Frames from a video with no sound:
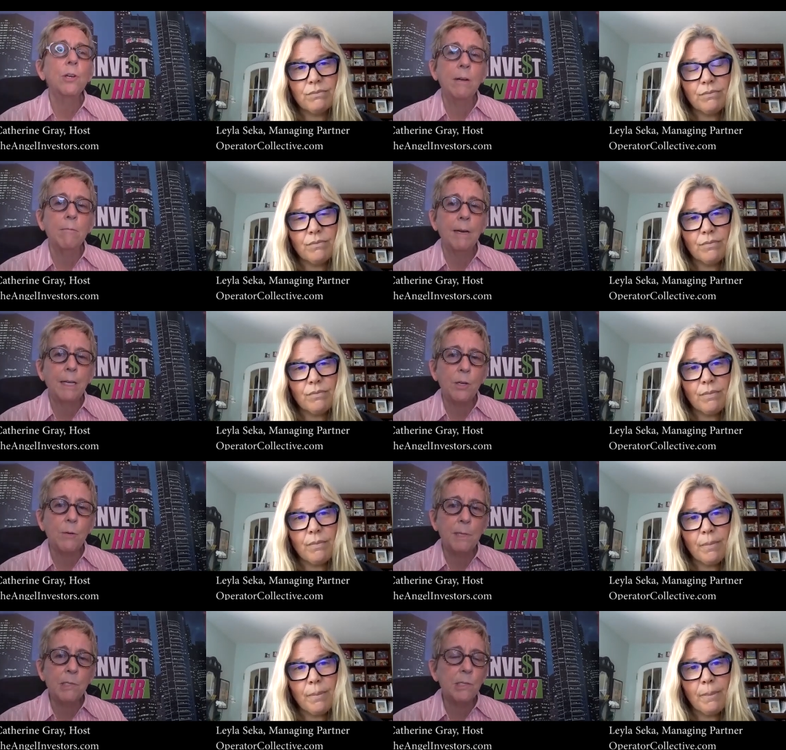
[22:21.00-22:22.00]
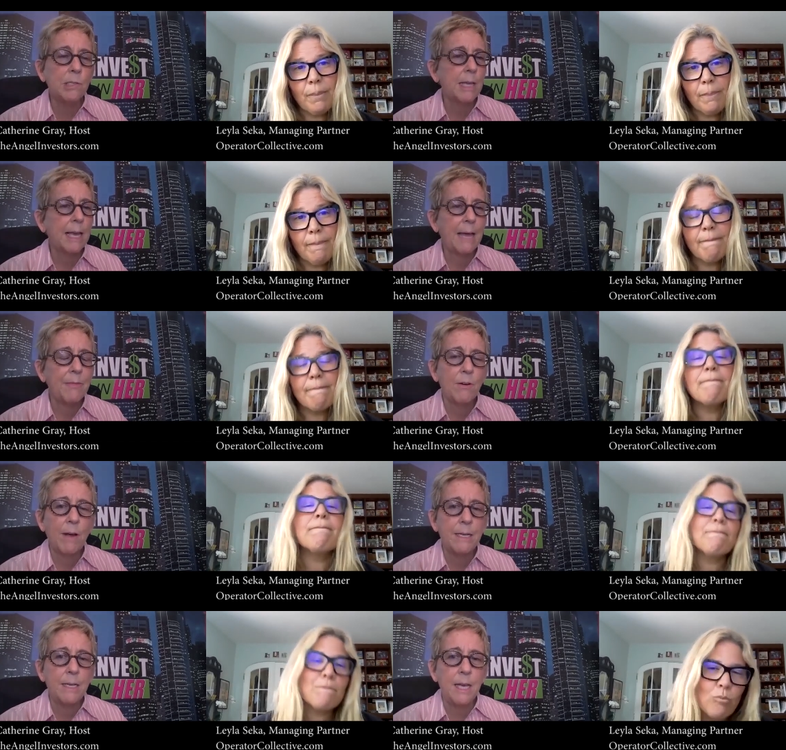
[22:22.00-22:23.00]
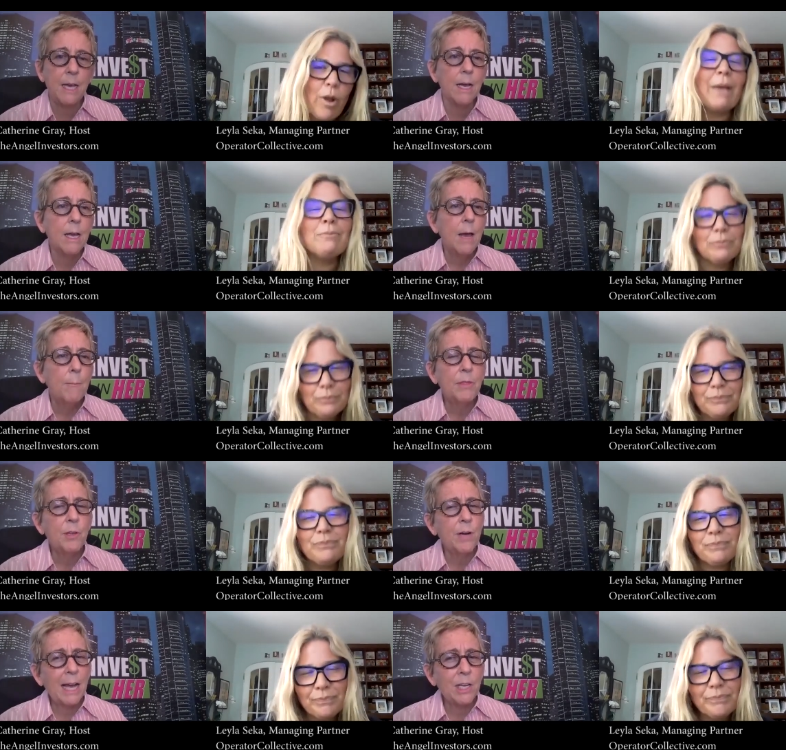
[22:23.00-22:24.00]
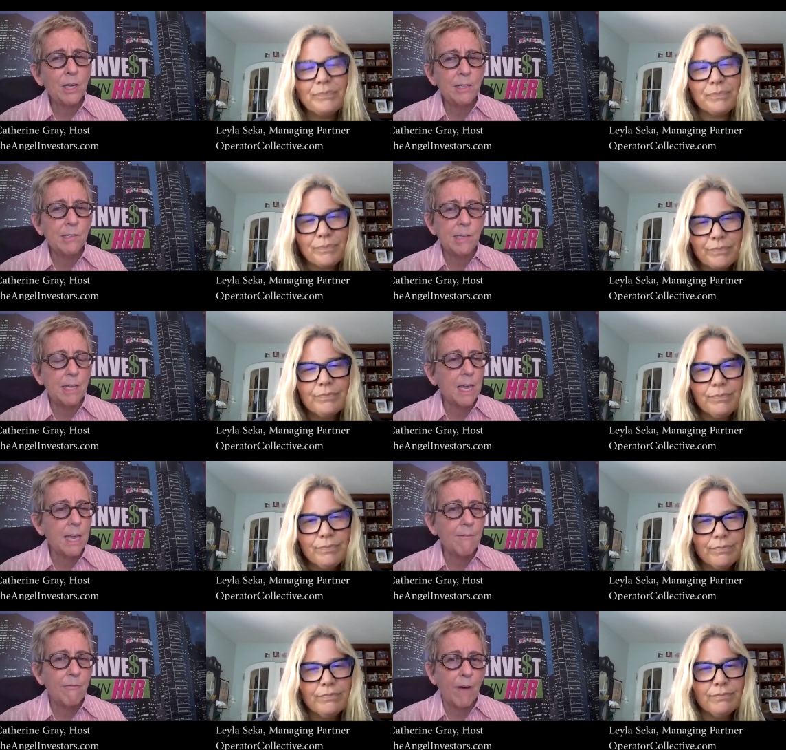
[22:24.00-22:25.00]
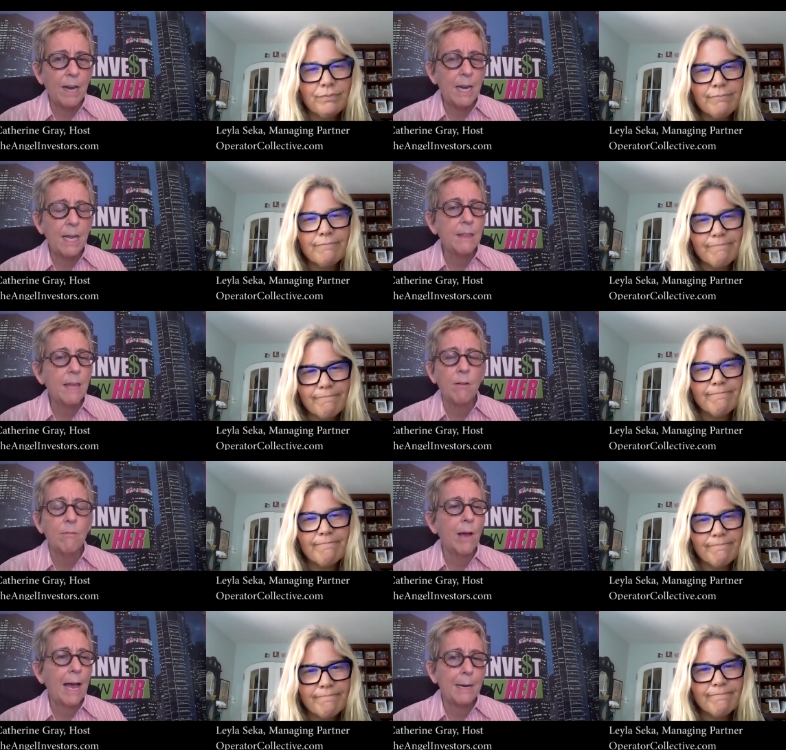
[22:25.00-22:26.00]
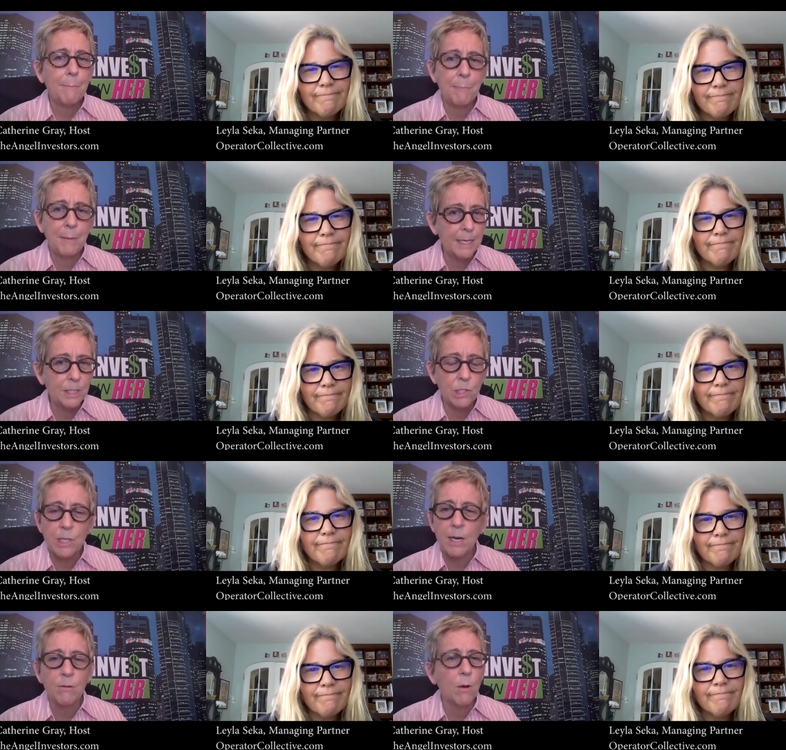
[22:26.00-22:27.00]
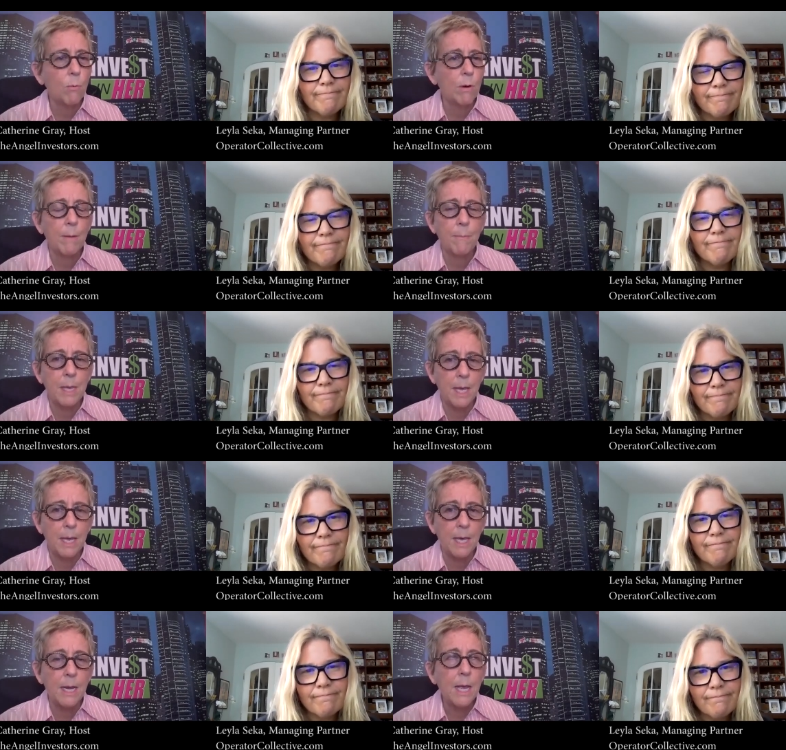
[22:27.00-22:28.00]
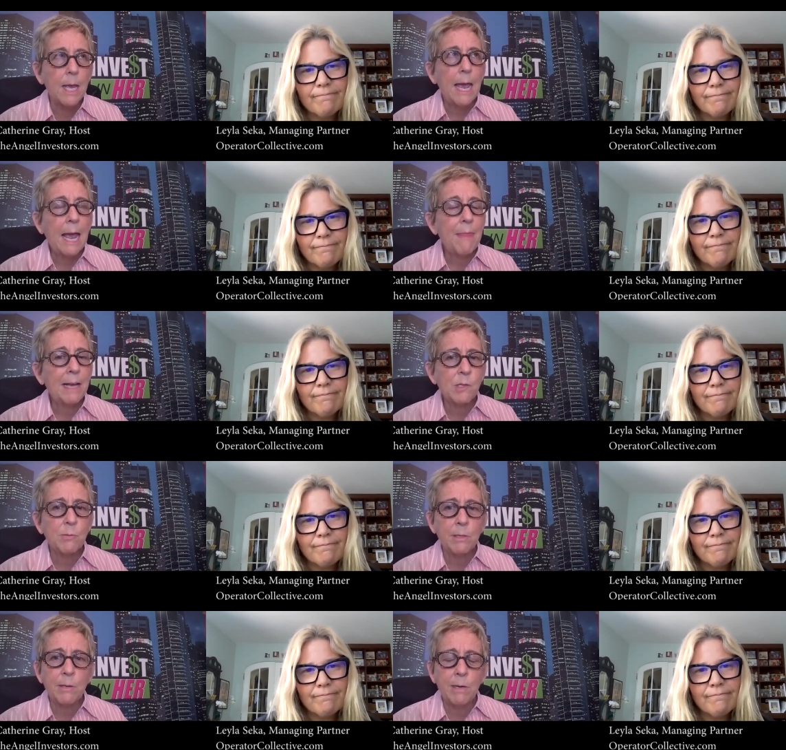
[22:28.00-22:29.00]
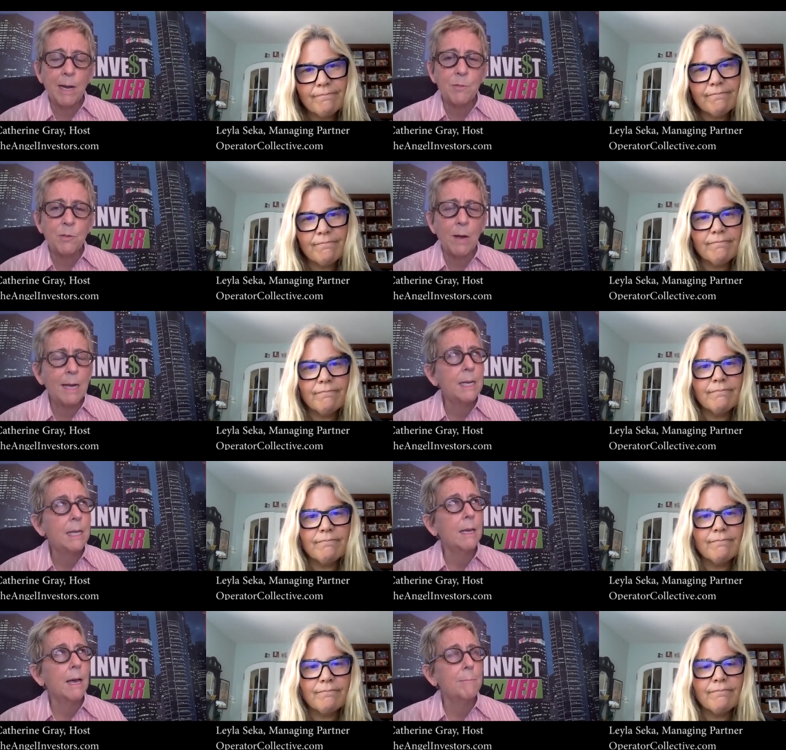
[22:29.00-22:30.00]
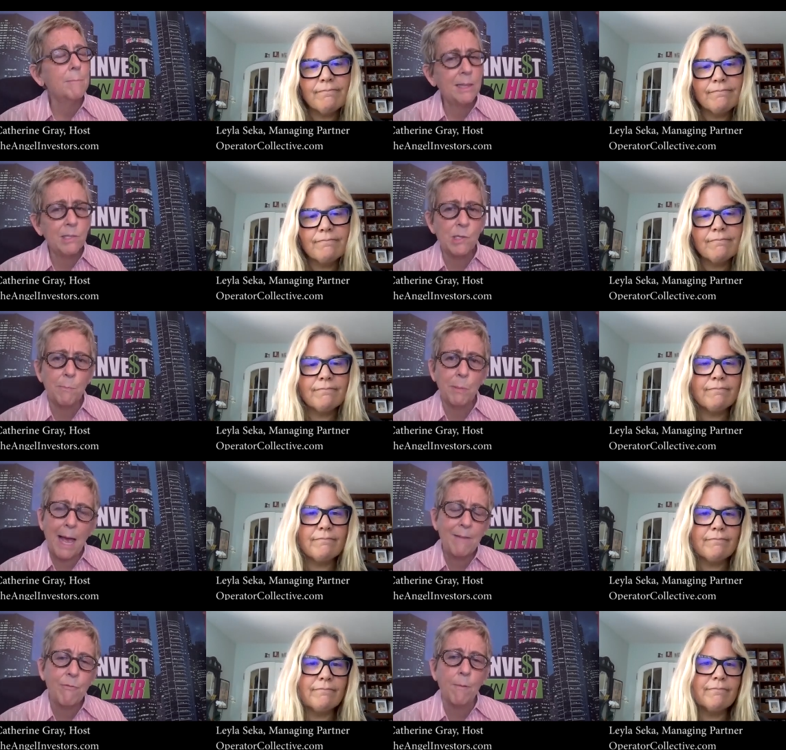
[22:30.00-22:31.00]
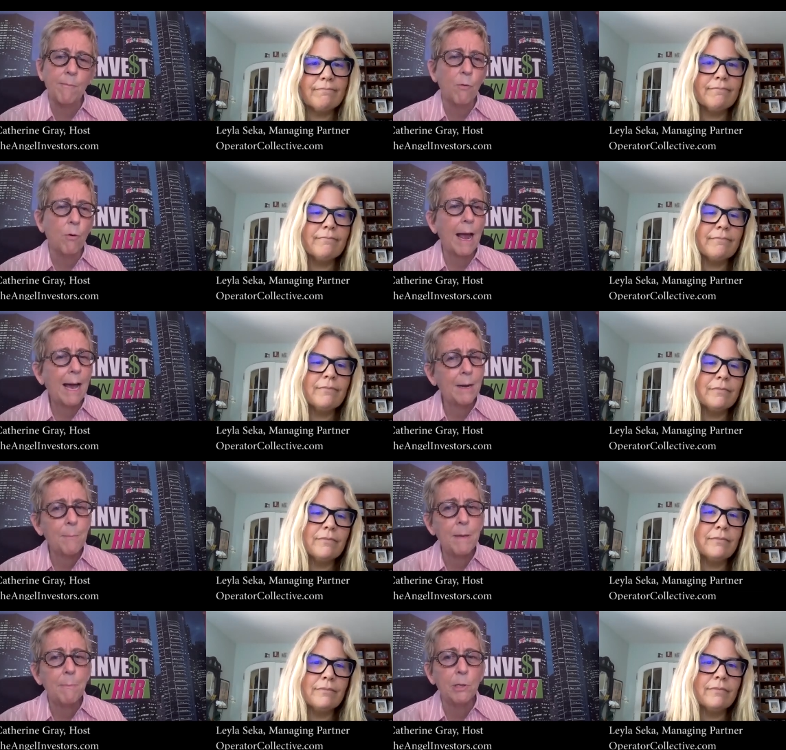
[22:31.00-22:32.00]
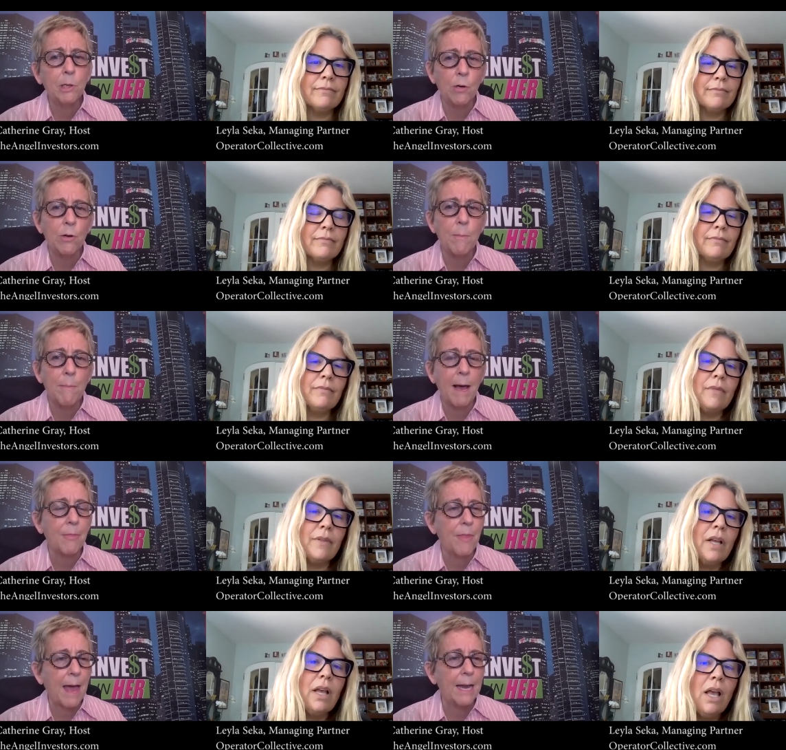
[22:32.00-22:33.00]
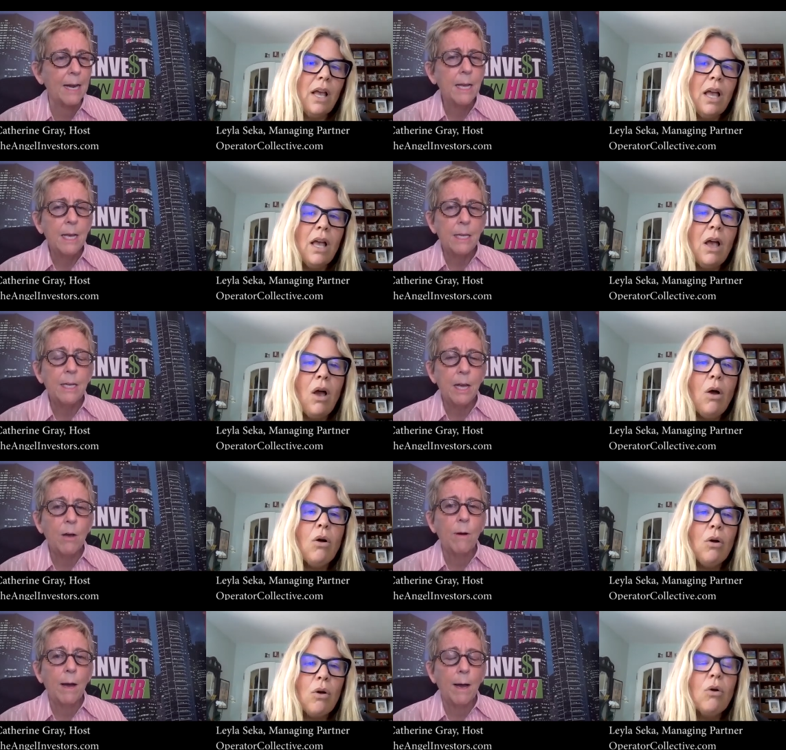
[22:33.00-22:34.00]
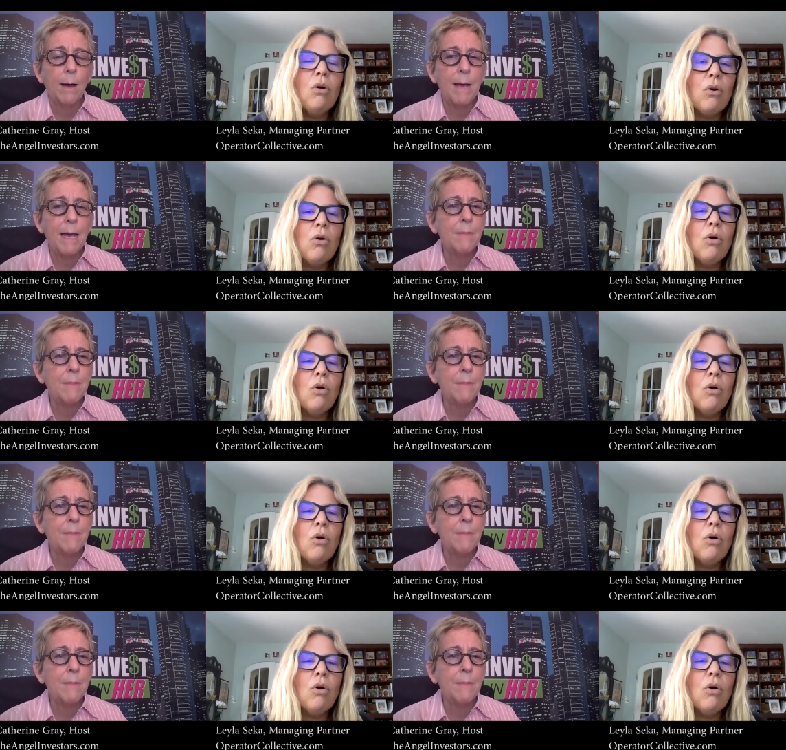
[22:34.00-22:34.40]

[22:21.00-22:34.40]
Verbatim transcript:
Speaker 1: at running their business. They had their idea, but they're not good at seeking funding. They don't know how to pitch. They don't know where to begin. And that's really what I'm trying to uh, make this a platform for. How do people learn about that? You know, um, and,